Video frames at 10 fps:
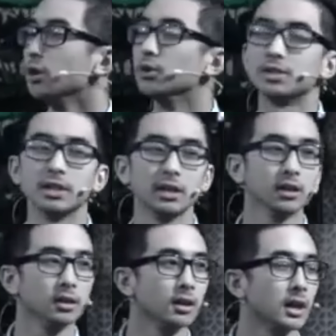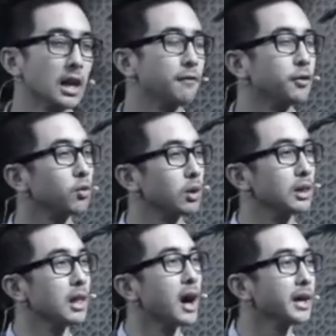You see, if you're
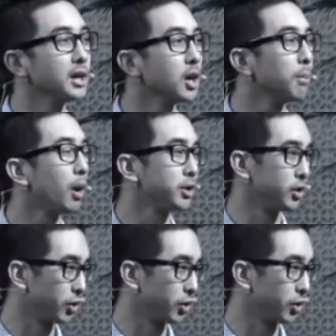relying upon